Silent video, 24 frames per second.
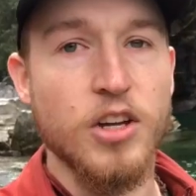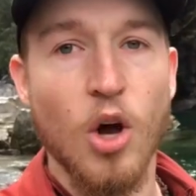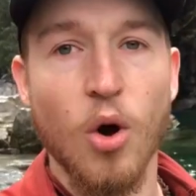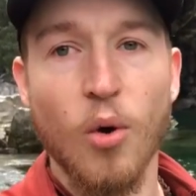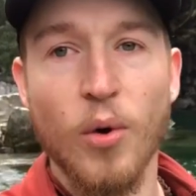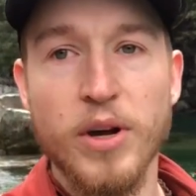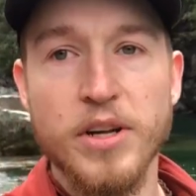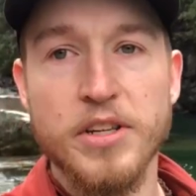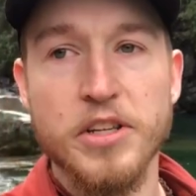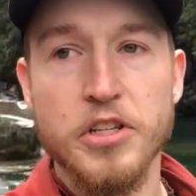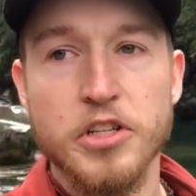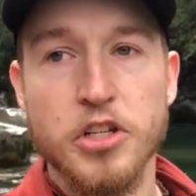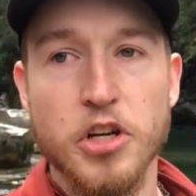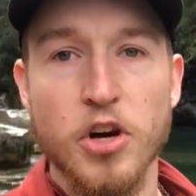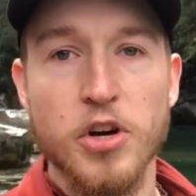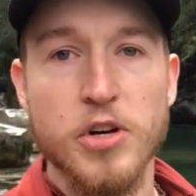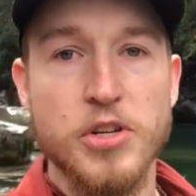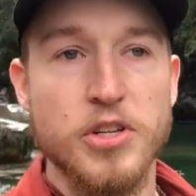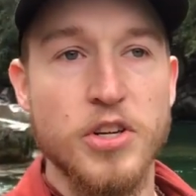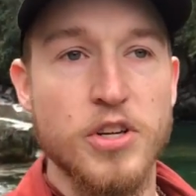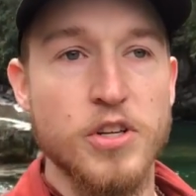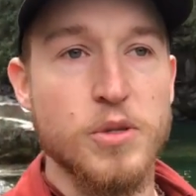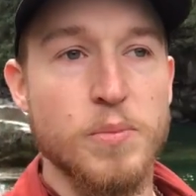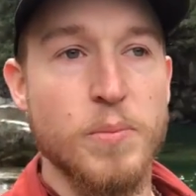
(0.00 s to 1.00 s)
going to
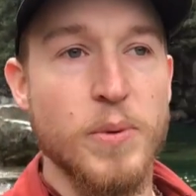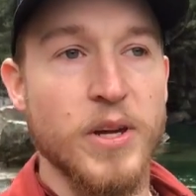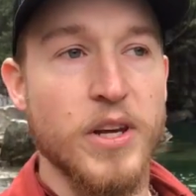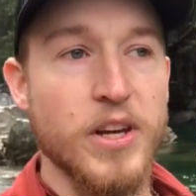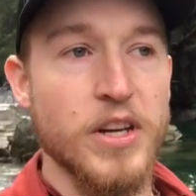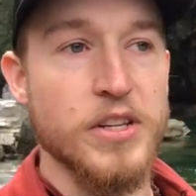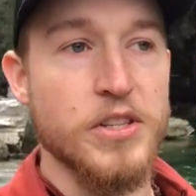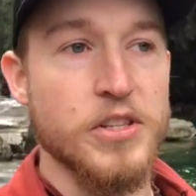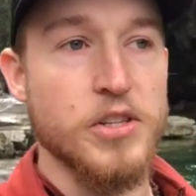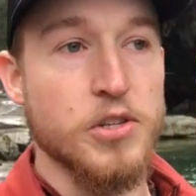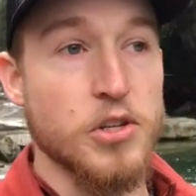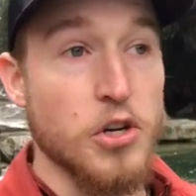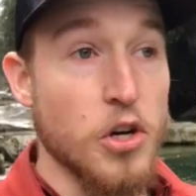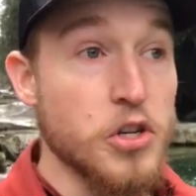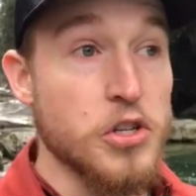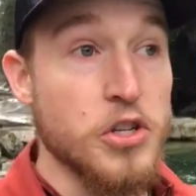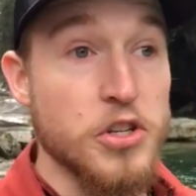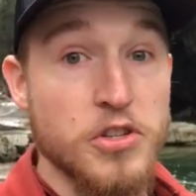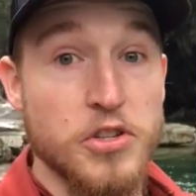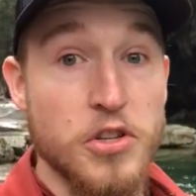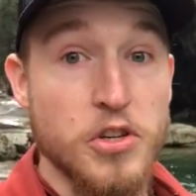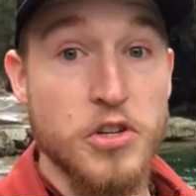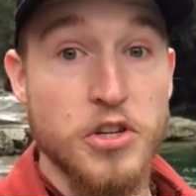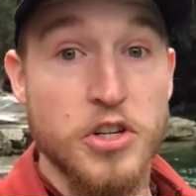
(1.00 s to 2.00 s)
churches because
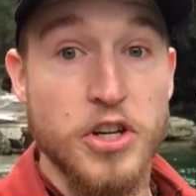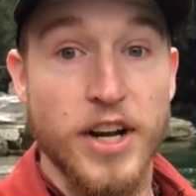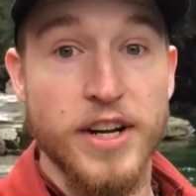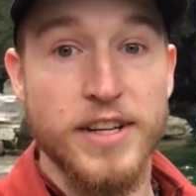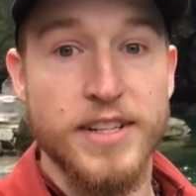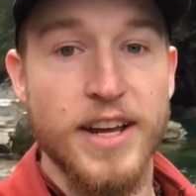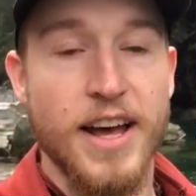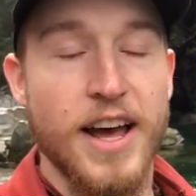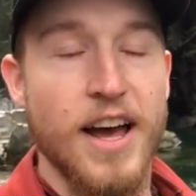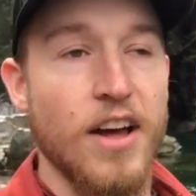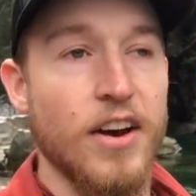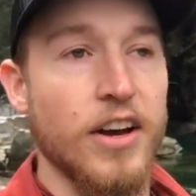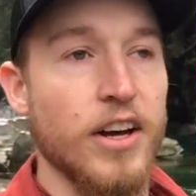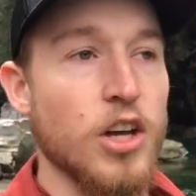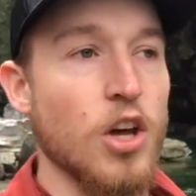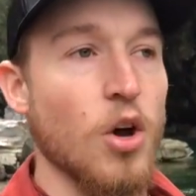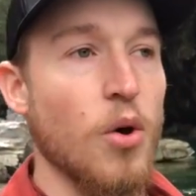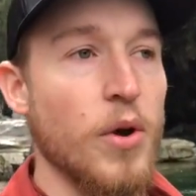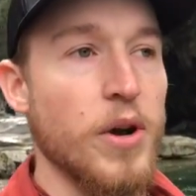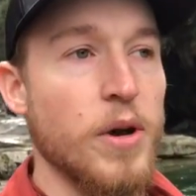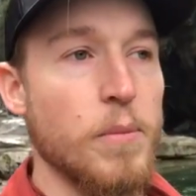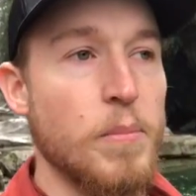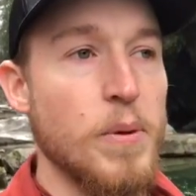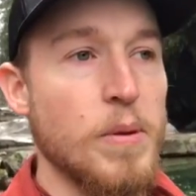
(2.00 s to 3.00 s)
churches are shut down, and
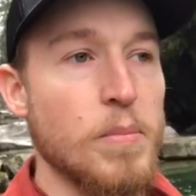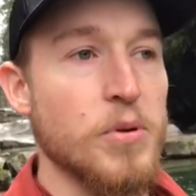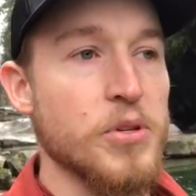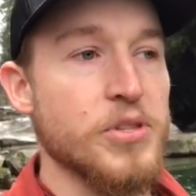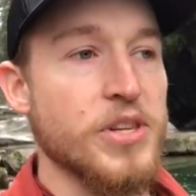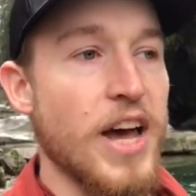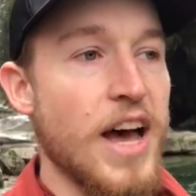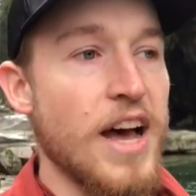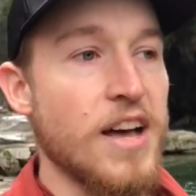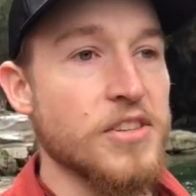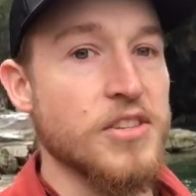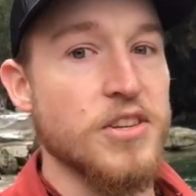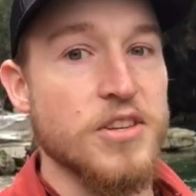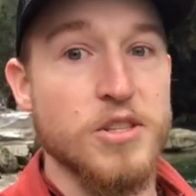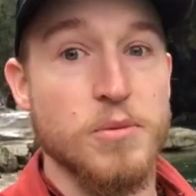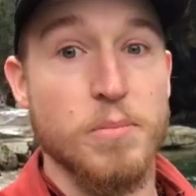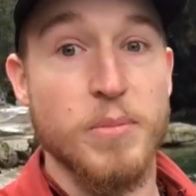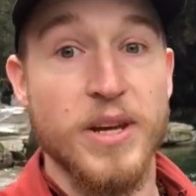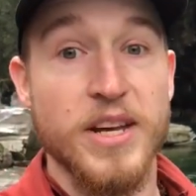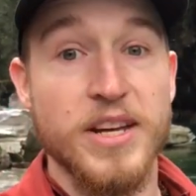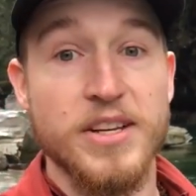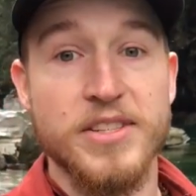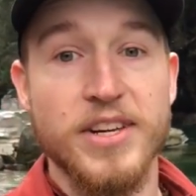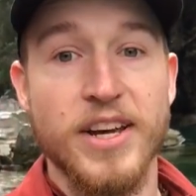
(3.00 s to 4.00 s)
going to people's houses
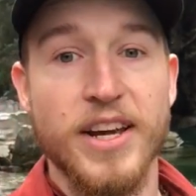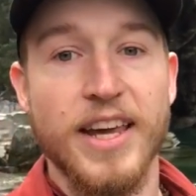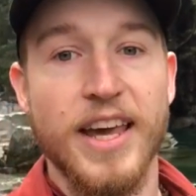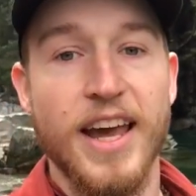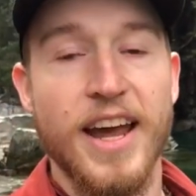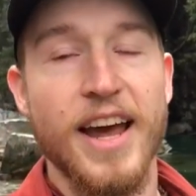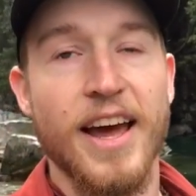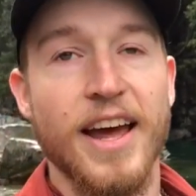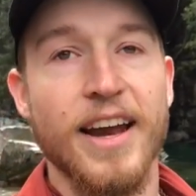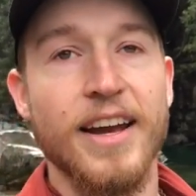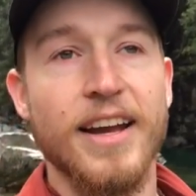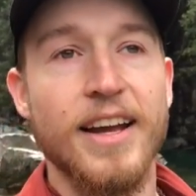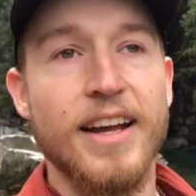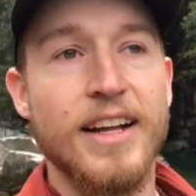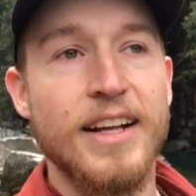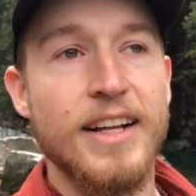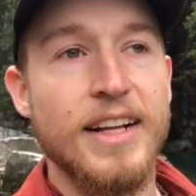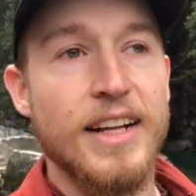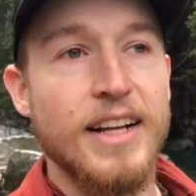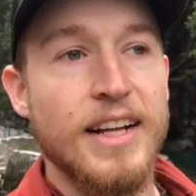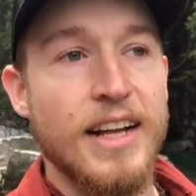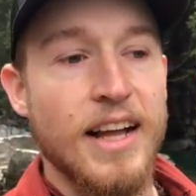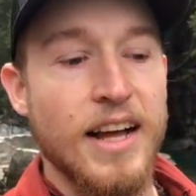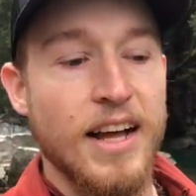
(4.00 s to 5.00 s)
because I can't.
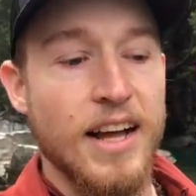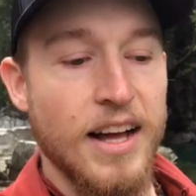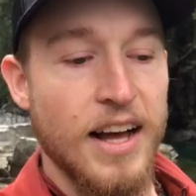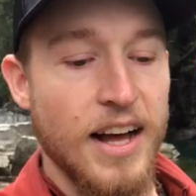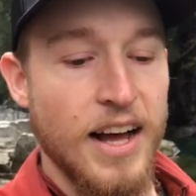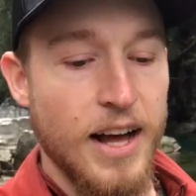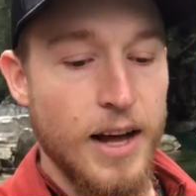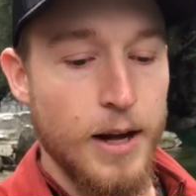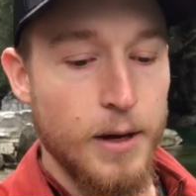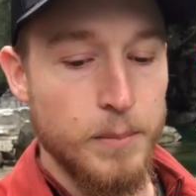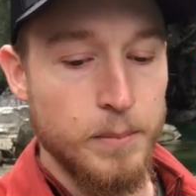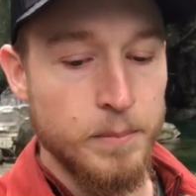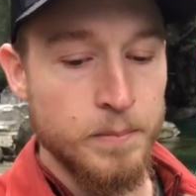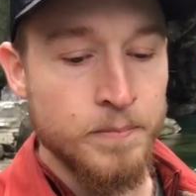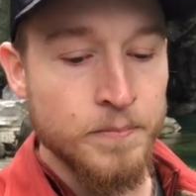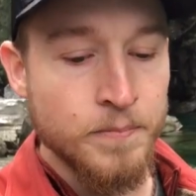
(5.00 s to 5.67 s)
I